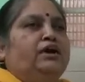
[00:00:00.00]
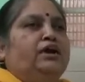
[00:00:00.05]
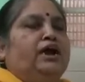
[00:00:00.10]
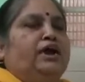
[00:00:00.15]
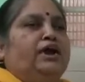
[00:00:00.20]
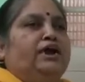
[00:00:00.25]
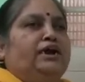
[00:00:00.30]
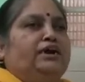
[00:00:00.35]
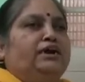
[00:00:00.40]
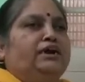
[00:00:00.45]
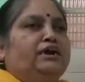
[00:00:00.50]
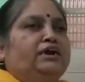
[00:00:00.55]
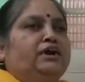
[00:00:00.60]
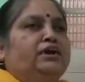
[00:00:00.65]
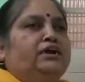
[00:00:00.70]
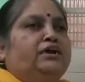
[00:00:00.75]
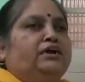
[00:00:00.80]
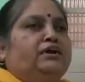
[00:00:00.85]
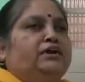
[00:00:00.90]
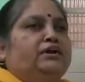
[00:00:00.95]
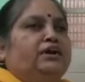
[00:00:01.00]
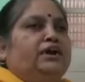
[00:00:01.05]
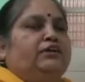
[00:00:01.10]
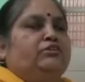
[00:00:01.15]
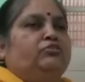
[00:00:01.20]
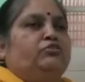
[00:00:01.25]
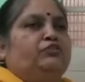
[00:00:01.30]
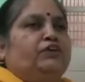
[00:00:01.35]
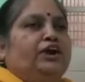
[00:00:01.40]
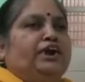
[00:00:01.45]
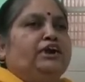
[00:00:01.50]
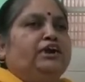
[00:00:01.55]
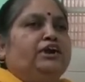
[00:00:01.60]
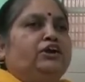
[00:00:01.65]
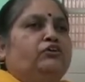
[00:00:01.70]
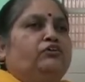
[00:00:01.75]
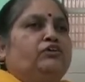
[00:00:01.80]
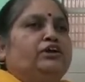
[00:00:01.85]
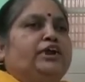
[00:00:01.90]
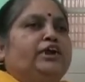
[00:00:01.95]
and his friend
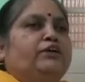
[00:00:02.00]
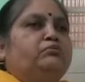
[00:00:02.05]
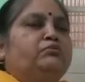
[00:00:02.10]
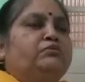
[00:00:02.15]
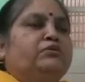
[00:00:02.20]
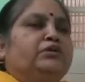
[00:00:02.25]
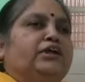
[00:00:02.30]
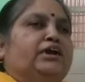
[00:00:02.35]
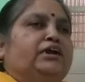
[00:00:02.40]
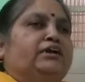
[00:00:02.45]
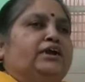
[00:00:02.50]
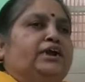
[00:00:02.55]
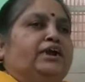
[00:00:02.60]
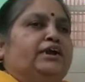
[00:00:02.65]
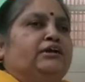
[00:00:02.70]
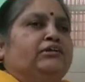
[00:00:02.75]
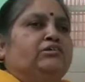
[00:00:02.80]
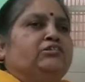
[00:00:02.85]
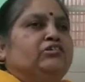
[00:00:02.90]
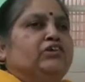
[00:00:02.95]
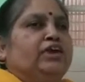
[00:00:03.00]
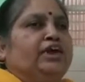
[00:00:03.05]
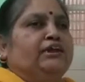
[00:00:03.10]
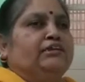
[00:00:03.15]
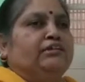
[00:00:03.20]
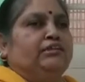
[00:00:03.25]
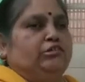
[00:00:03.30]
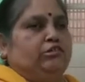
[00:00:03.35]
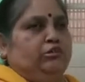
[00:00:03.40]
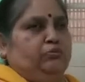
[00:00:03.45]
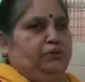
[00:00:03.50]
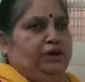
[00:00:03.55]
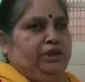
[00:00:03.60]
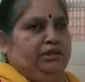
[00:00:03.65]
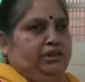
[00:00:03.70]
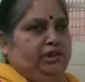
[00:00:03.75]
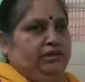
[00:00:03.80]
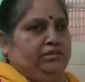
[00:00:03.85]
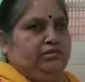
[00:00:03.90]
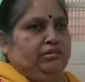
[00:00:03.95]
told him that let us share the
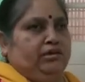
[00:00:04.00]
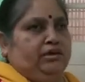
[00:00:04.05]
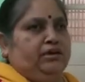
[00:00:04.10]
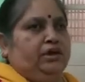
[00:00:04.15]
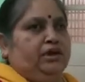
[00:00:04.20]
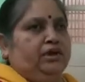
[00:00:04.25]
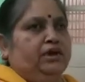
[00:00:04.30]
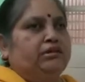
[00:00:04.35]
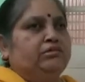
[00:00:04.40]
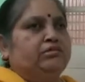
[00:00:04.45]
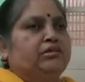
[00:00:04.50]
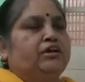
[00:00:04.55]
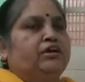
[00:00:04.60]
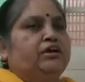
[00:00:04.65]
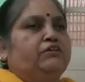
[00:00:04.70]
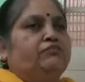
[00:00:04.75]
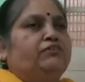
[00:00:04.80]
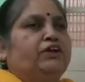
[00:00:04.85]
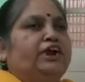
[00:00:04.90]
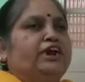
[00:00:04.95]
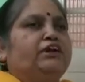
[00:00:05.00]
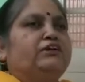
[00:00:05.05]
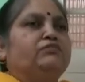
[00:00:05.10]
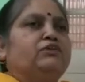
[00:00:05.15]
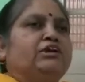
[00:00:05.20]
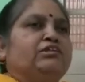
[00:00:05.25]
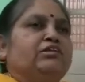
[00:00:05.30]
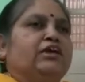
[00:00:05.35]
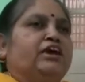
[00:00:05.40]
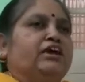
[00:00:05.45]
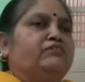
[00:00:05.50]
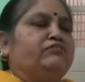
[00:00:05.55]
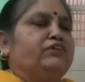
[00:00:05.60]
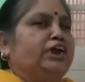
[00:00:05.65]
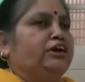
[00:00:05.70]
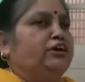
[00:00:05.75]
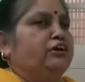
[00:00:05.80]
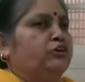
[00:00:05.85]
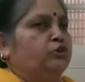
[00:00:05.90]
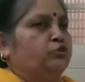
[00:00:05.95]
chapatis. His friend was
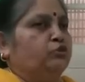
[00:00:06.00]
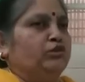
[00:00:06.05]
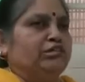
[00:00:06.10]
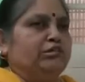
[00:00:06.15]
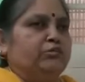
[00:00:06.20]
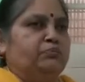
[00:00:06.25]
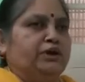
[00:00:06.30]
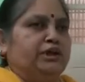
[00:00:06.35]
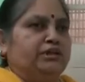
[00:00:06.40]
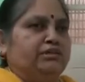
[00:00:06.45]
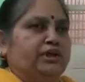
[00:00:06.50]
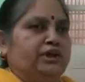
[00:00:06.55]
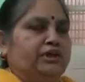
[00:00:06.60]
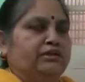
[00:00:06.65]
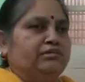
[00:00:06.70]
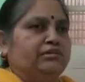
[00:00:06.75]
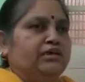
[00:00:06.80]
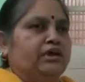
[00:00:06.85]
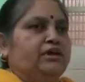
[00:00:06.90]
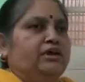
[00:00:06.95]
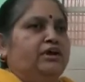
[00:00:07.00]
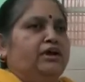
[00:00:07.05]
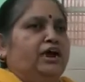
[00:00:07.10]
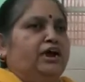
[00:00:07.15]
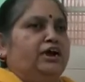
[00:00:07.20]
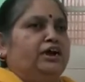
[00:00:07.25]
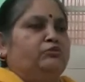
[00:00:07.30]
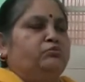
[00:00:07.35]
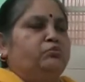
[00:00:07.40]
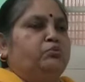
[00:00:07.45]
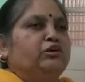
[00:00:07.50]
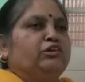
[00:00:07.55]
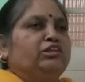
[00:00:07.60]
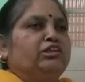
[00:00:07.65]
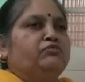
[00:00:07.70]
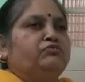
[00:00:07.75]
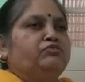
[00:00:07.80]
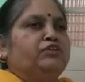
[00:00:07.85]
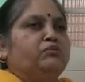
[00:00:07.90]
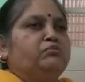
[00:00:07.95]
having 2 chapatis and both
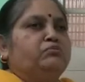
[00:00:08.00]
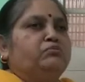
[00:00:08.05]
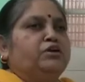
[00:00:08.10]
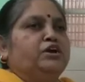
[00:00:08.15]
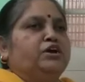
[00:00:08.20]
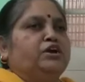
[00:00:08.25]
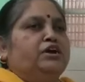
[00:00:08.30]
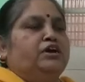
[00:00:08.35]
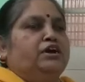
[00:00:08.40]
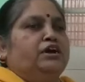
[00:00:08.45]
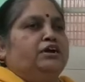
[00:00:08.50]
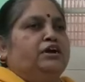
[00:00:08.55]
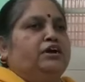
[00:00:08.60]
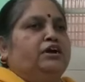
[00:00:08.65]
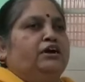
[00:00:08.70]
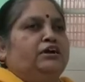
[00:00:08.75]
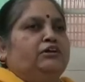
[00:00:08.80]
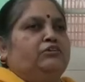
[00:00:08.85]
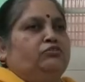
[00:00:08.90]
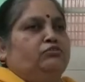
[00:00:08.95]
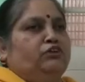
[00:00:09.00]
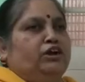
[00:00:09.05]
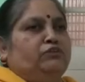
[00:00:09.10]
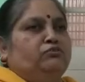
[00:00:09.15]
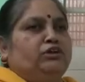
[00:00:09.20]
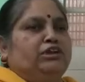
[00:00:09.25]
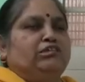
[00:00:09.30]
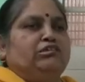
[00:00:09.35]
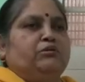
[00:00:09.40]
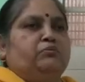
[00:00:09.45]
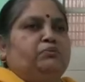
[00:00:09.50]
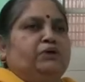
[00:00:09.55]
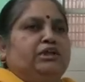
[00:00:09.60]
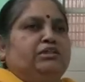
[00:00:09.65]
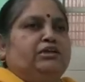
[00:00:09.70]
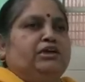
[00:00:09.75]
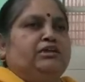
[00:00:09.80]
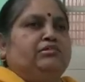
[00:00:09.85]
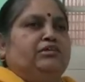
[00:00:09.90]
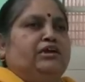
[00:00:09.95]
of them got one
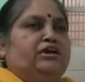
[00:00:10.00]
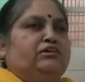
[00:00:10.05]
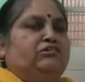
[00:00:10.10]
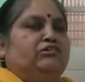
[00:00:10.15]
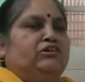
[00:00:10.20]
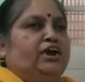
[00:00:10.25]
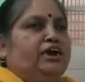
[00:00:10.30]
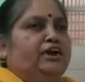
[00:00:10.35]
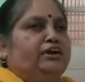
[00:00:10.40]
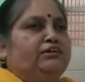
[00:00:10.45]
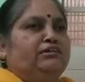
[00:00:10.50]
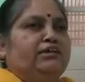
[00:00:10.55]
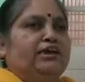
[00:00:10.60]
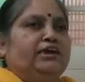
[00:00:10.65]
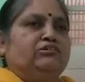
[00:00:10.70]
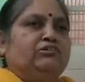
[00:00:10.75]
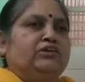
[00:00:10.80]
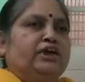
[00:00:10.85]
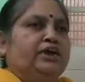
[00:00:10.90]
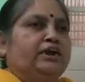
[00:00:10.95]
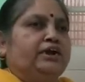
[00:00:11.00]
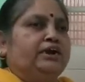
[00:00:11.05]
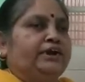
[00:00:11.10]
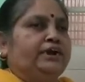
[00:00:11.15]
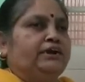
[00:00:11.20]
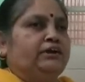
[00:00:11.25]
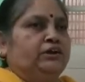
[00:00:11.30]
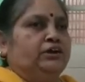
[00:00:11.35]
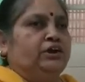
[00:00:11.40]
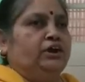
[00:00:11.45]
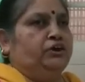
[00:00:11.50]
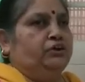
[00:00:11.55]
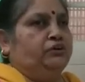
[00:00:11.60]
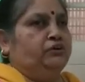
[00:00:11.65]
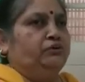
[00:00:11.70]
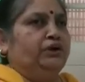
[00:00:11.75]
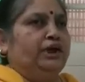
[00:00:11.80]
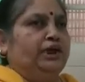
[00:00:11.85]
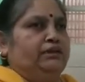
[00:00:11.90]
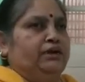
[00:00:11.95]
chapatis and they shared it
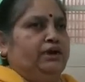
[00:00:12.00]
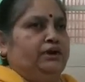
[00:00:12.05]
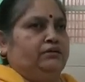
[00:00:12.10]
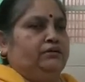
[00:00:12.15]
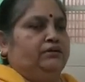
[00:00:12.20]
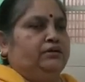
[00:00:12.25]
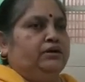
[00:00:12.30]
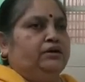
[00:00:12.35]
together.